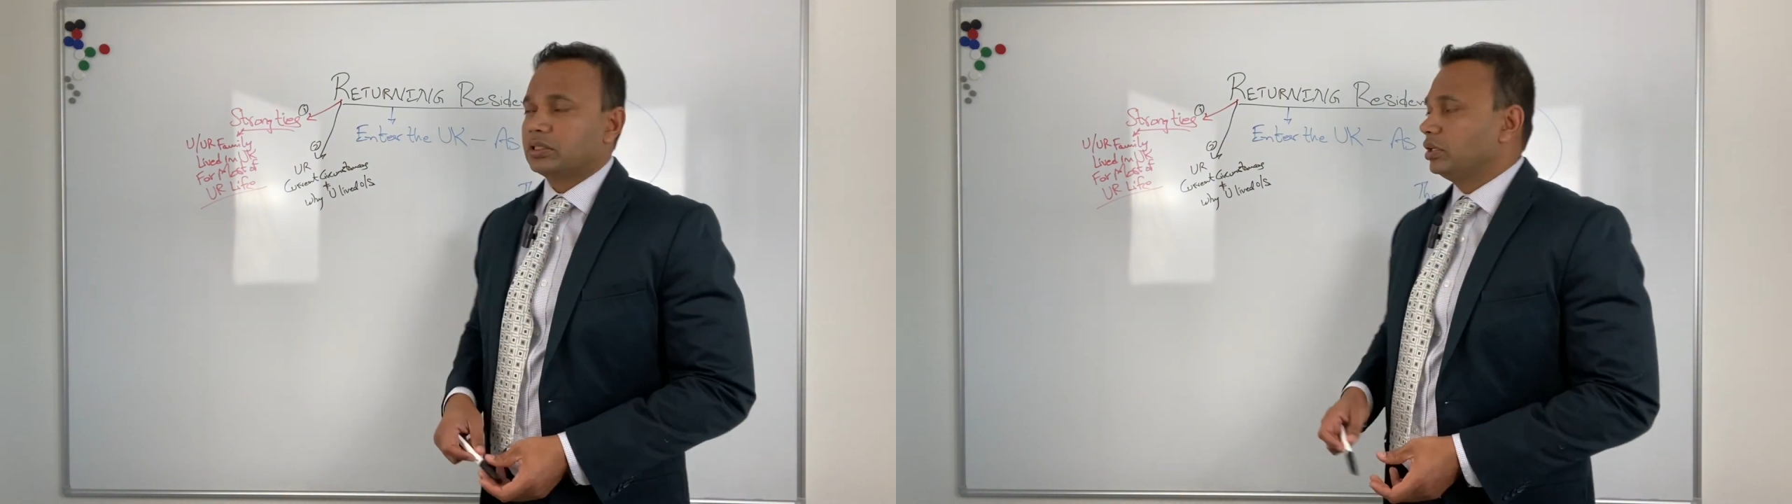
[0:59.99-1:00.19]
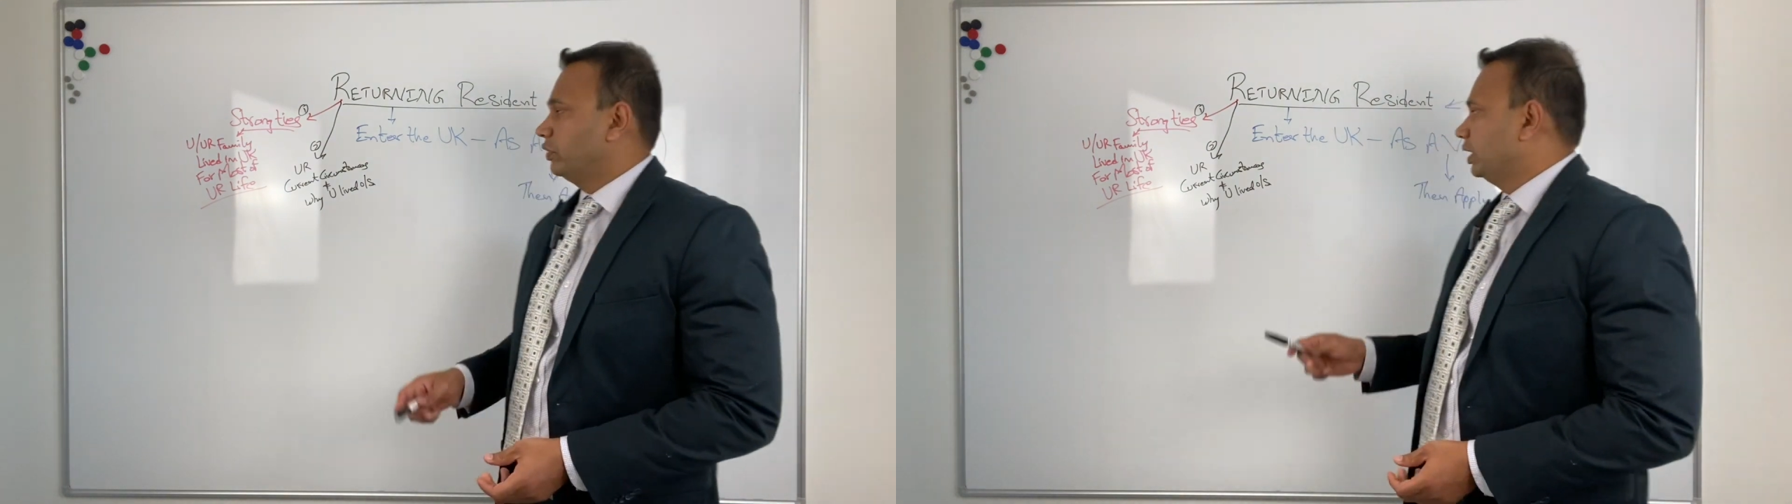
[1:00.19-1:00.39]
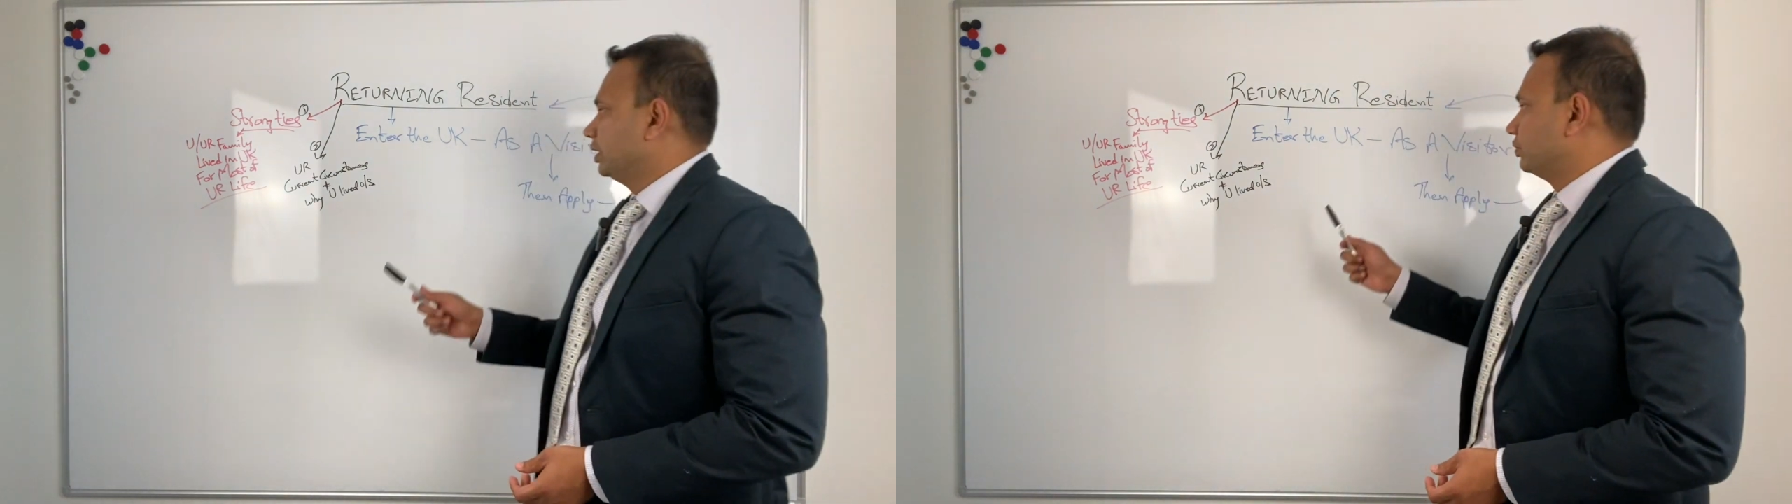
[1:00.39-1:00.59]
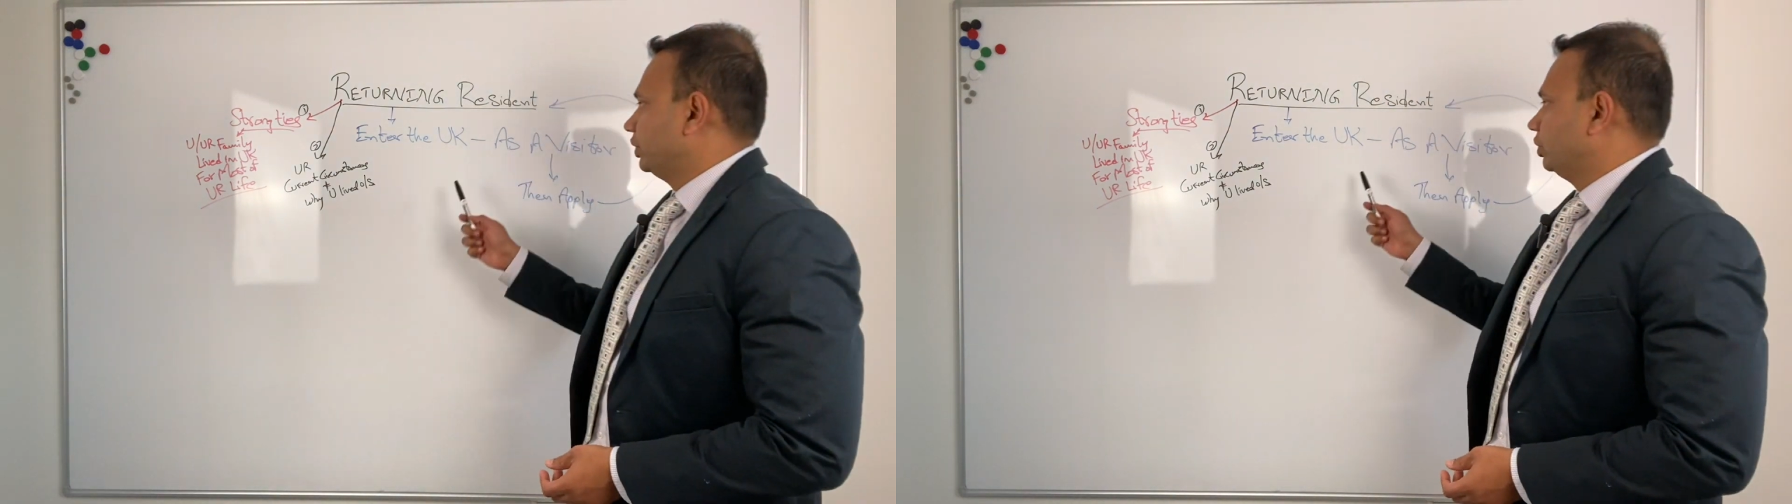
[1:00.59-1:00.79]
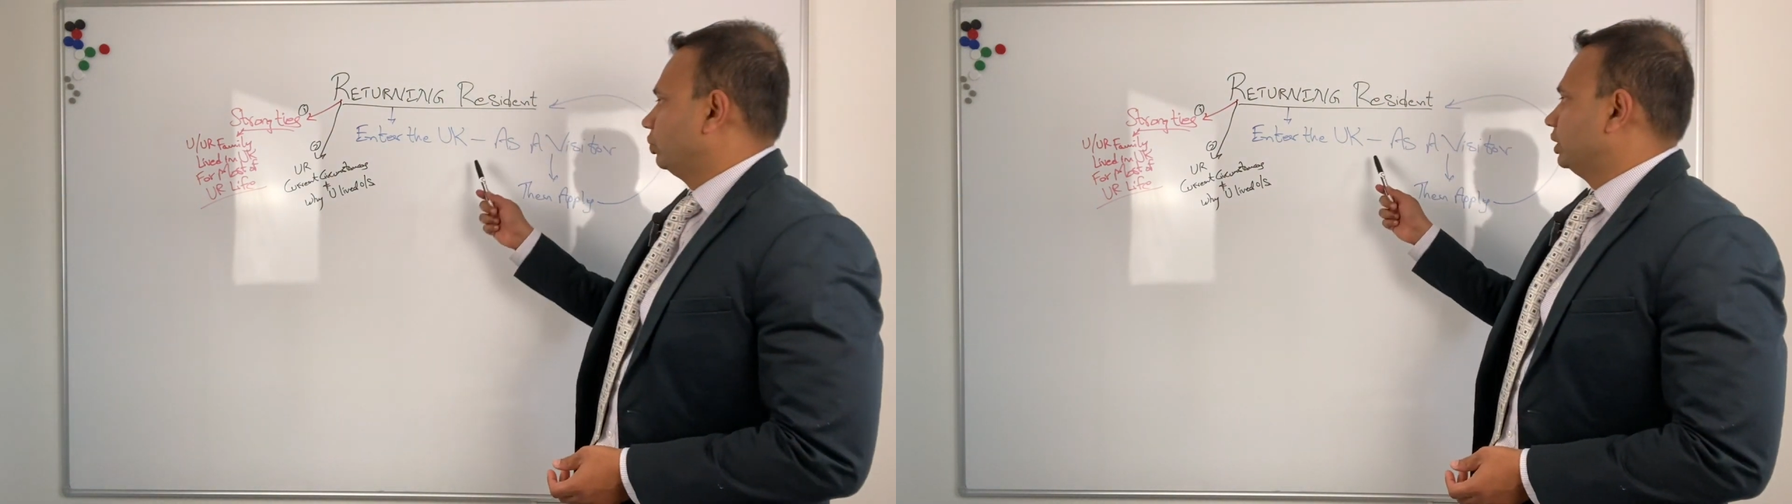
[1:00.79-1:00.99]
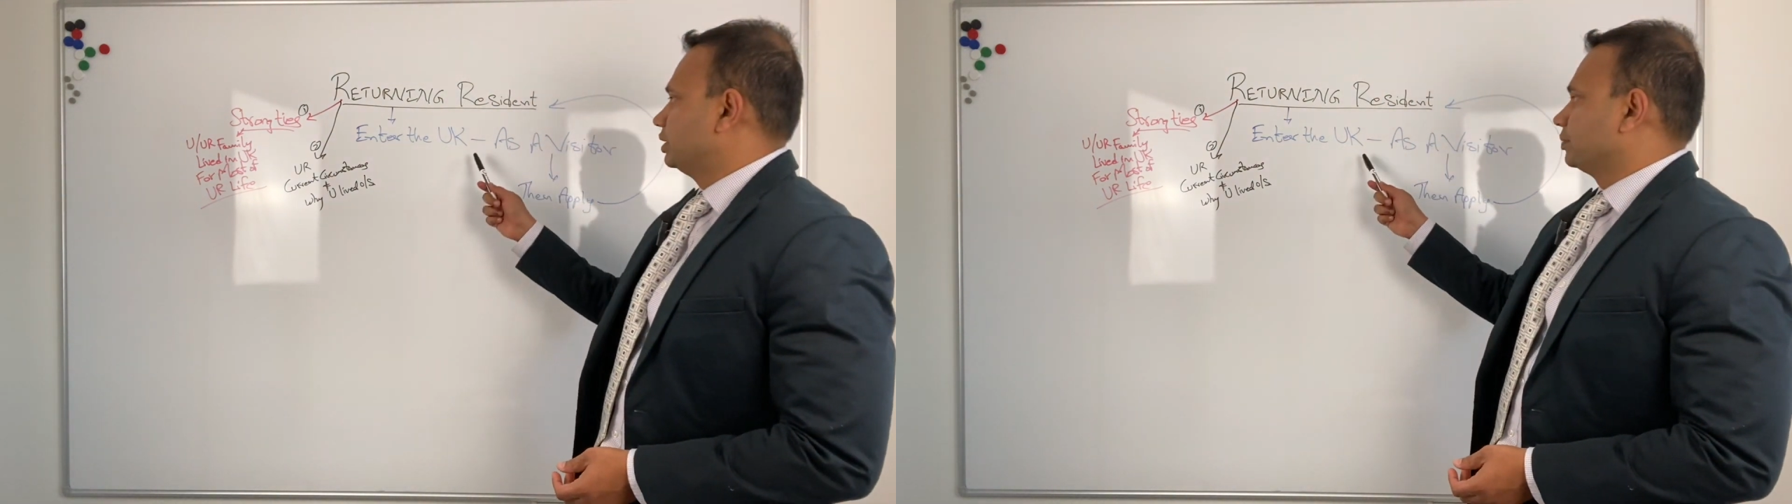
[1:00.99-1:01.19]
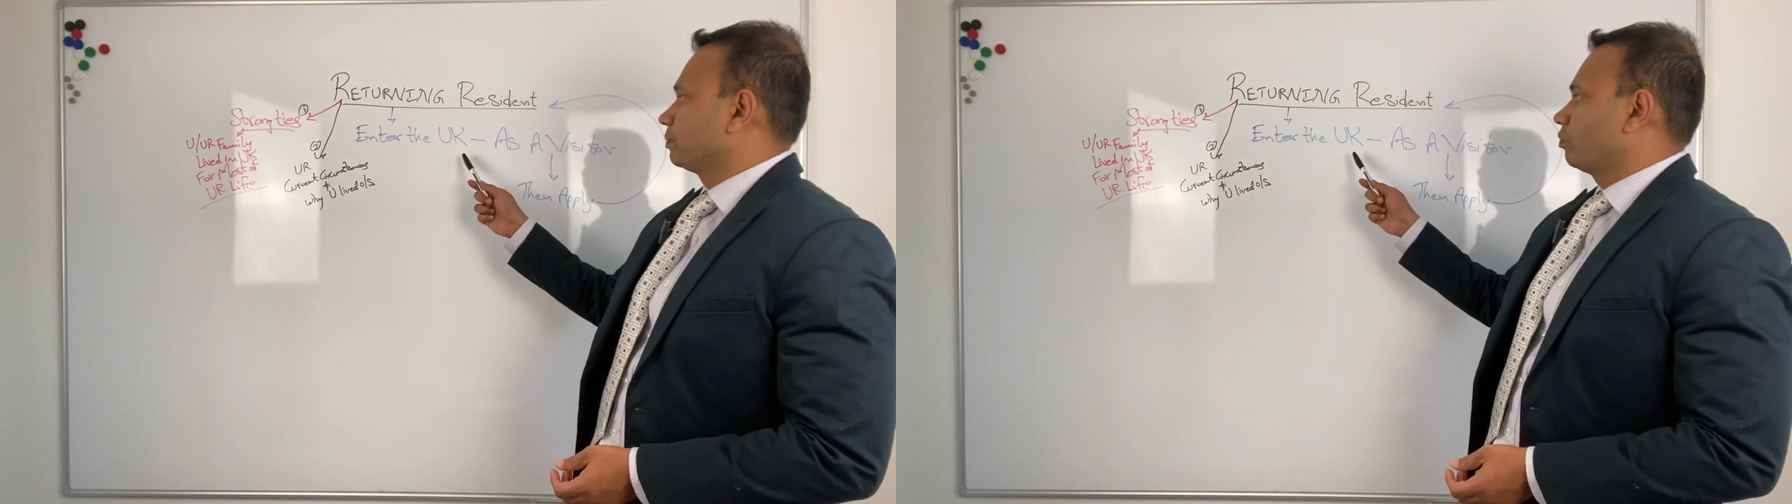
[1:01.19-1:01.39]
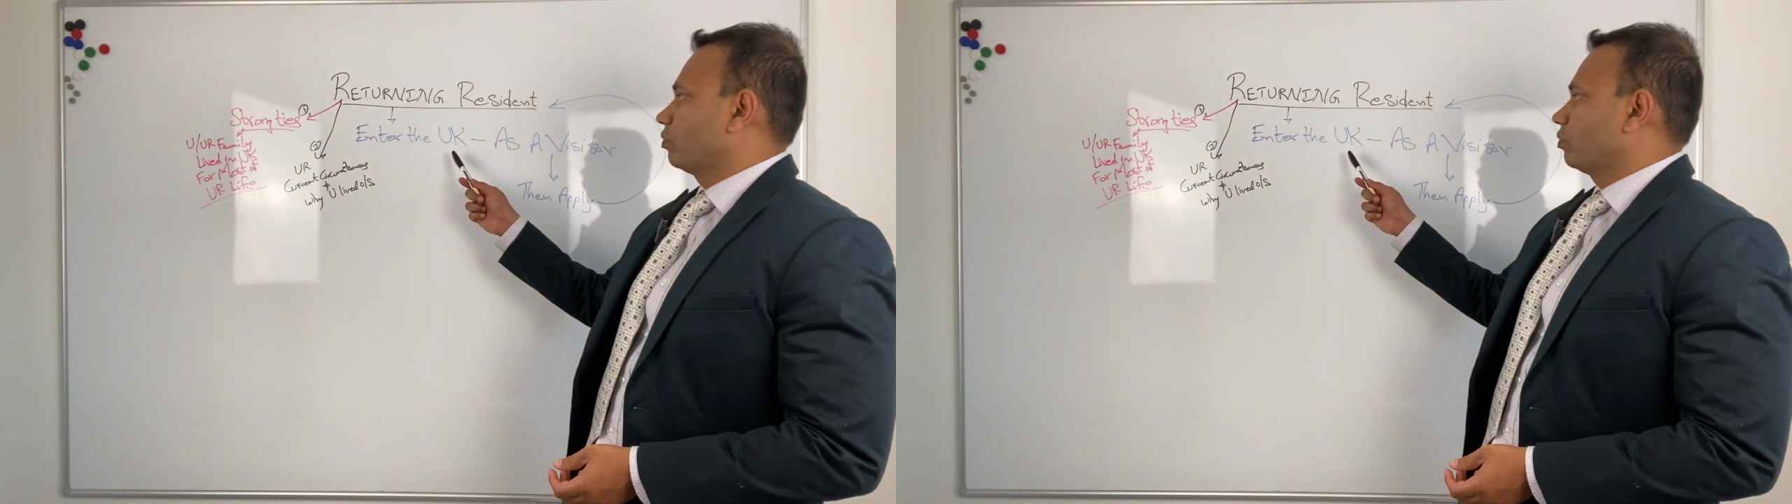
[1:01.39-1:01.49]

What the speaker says: cover in this video is